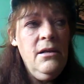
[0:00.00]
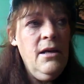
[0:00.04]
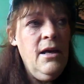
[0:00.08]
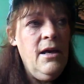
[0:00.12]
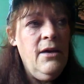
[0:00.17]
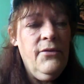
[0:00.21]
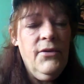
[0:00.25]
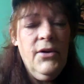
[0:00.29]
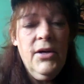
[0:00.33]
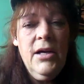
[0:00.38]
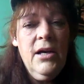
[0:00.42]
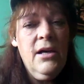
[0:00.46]

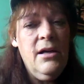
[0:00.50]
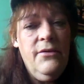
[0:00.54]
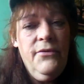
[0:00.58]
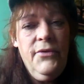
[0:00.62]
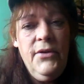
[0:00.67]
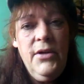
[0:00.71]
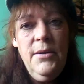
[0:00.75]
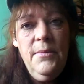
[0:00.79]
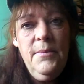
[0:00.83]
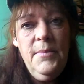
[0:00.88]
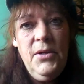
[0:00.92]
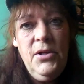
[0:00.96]
every kind of
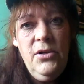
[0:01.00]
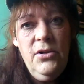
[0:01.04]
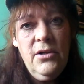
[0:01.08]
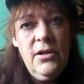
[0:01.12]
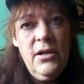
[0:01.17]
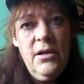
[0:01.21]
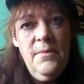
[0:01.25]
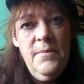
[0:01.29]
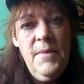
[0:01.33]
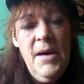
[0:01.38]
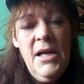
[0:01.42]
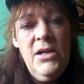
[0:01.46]
human you
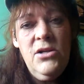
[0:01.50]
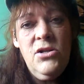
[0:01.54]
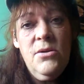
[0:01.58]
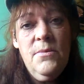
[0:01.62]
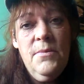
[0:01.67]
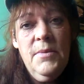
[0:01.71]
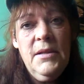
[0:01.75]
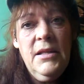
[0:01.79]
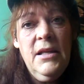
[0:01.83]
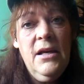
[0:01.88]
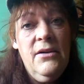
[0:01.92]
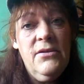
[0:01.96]
can imagine,
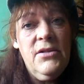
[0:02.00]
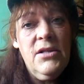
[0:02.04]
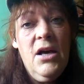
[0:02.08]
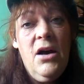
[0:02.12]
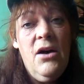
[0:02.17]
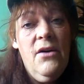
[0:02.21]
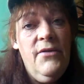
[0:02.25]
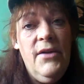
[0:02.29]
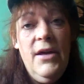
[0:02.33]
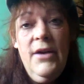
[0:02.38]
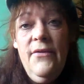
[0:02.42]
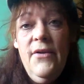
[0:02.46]
but they've,
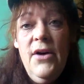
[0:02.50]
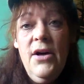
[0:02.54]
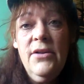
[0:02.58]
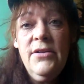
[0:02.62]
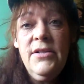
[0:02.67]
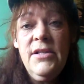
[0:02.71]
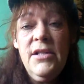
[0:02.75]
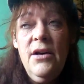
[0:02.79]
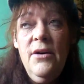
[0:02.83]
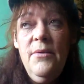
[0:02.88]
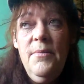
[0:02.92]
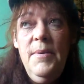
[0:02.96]
they've
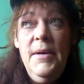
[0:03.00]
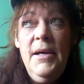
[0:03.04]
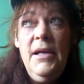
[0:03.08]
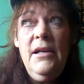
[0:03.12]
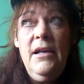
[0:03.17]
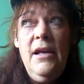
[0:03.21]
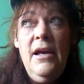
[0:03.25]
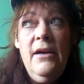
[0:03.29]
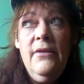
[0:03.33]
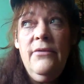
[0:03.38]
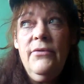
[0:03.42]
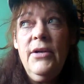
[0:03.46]
also
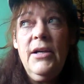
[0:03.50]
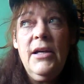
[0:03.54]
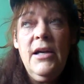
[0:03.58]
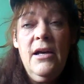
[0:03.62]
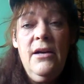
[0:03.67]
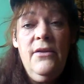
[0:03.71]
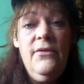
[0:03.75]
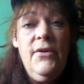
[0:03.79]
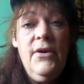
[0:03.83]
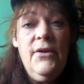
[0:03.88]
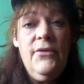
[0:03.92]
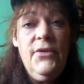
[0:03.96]
been every kind
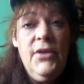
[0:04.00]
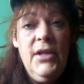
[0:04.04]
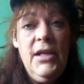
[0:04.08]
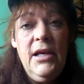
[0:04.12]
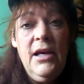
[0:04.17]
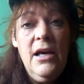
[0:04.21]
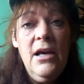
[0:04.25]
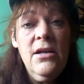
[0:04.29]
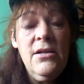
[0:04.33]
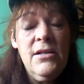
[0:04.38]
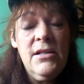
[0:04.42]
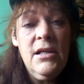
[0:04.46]
of
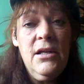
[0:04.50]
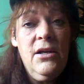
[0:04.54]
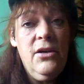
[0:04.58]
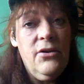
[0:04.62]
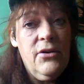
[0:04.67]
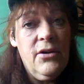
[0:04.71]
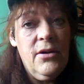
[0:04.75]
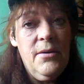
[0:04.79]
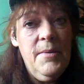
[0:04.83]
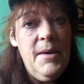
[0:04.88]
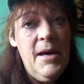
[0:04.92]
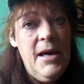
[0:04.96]
everything else that you
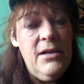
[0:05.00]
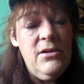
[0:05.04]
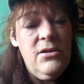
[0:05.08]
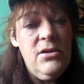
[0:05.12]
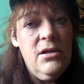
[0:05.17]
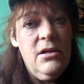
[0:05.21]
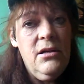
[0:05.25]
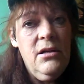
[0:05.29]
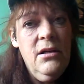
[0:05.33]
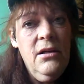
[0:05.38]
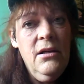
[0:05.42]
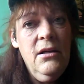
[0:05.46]
can
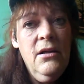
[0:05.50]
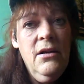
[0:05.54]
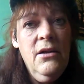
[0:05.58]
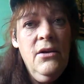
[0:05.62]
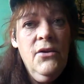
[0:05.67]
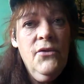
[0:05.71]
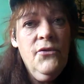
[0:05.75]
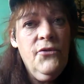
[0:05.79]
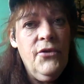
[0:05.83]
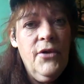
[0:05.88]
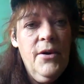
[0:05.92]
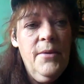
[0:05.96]
imagine.
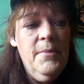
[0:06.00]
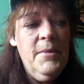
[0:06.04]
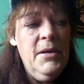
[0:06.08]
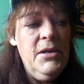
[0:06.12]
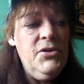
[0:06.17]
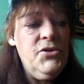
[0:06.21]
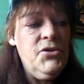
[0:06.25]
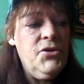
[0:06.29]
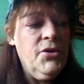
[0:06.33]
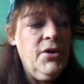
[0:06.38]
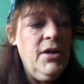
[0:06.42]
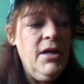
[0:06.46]
From a
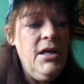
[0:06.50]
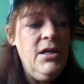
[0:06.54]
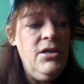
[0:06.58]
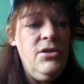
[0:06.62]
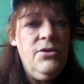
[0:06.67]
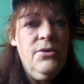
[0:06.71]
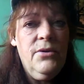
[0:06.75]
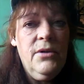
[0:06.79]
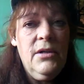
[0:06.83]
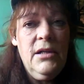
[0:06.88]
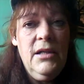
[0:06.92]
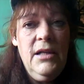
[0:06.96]
tree
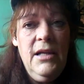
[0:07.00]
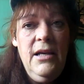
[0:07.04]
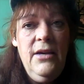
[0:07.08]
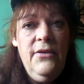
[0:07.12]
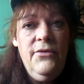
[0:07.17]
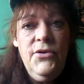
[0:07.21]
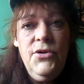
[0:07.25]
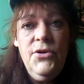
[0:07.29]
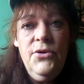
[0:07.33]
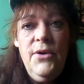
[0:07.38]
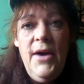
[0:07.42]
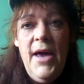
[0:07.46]
to a leaf
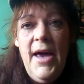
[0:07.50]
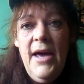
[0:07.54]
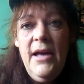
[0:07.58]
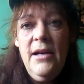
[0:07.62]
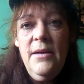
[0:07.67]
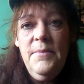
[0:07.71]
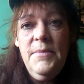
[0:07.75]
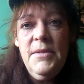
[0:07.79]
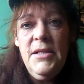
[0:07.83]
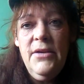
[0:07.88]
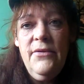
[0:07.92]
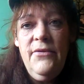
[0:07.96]
to
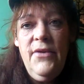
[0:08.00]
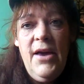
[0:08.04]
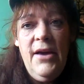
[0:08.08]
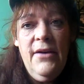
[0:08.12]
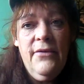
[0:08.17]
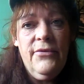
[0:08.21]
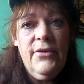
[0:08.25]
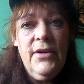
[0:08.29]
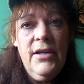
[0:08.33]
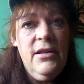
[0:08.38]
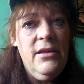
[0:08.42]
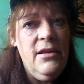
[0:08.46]
atoms of
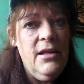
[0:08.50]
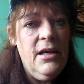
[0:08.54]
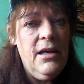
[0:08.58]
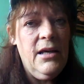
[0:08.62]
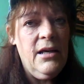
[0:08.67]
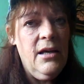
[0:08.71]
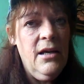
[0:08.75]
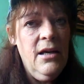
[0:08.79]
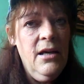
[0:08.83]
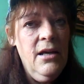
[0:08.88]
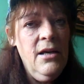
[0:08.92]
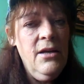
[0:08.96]

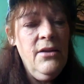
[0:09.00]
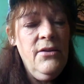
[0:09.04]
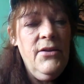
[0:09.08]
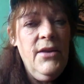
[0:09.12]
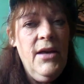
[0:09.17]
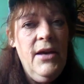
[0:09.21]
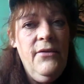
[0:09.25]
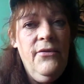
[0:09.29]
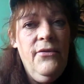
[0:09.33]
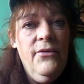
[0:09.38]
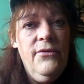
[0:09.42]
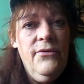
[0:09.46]
everything,
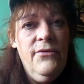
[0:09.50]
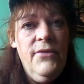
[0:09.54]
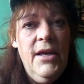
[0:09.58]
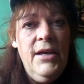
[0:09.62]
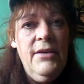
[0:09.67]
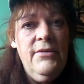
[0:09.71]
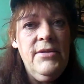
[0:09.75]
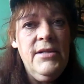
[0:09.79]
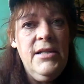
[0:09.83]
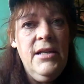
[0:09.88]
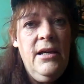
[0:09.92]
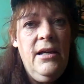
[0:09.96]
they've,
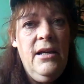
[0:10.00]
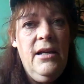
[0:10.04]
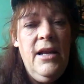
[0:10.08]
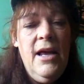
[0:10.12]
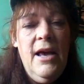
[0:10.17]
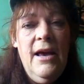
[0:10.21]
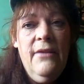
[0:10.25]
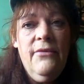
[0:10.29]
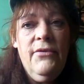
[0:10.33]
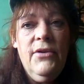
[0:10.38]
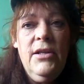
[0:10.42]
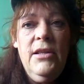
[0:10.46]
they've seen
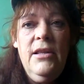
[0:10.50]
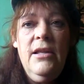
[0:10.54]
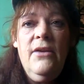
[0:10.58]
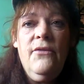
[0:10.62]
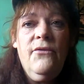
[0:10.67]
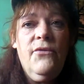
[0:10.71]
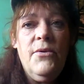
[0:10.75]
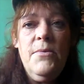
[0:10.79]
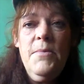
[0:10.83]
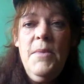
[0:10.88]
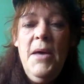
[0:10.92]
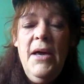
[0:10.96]
everything
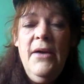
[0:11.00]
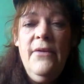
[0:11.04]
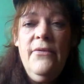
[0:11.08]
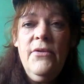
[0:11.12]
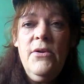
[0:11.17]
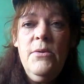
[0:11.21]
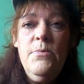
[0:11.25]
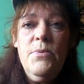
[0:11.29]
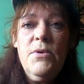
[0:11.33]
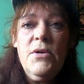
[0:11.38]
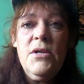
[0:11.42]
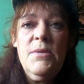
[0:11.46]
from
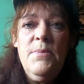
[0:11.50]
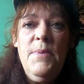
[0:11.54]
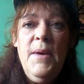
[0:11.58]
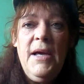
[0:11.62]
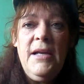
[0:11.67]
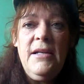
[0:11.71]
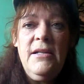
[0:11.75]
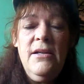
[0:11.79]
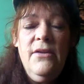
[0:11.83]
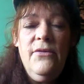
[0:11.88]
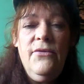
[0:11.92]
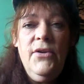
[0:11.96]
every
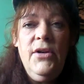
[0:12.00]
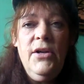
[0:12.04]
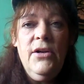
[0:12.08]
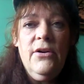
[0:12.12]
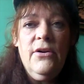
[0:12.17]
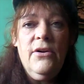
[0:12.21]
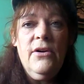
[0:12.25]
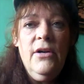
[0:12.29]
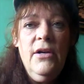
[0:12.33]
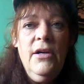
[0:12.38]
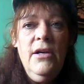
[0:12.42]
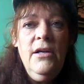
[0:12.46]
perspective
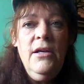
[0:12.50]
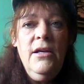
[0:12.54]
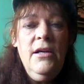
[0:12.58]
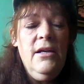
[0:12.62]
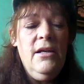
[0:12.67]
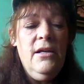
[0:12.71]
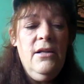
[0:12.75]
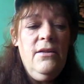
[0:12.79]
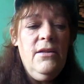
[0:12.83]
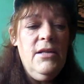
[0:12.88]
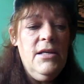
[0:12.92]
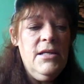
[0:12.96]
here
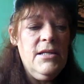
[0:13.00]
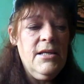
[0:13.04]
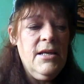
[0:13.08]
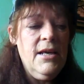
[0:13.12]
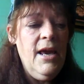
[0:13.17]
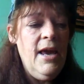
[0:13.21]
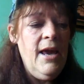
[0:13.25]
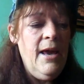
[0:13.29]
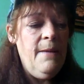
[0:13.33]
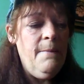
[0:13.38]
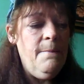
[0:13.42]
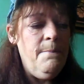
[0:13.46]
in this
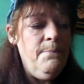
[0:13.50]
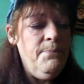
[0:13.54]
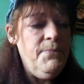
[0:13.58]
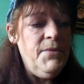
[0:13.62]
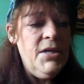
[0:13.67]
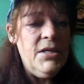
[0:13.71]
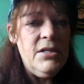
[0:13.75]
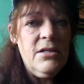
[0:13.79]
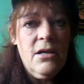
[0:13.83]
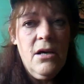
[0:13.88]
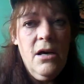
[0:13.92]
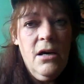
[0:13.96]
game
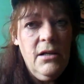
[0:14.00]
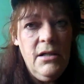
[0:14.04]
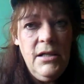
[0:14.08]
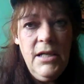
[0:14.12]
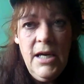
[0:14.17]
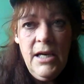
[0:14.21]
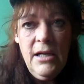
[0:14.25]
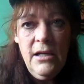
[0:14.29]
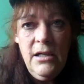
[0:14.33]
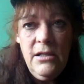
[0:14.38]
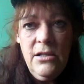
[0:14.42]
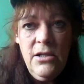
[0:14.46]
that's gone
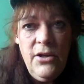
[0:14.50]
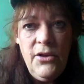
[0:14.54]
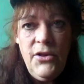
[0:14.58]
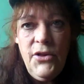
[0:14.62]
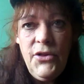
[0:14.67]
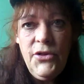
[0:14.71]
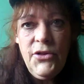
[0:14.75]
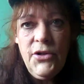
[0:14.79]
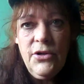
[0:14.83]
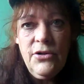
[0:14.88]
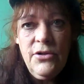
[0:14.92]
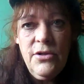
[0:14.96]
down to the
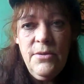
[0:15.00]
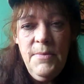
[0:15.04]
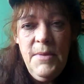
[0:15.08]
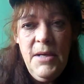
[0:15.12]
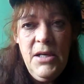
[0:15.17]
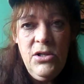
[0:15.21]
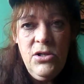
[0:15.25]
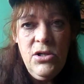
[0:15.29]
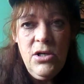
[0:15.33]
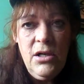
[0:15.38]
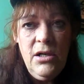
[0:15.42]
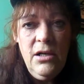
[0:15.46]
third
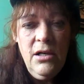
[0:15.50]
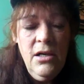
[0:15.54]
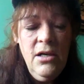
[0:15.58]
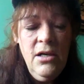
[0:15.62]
dimension.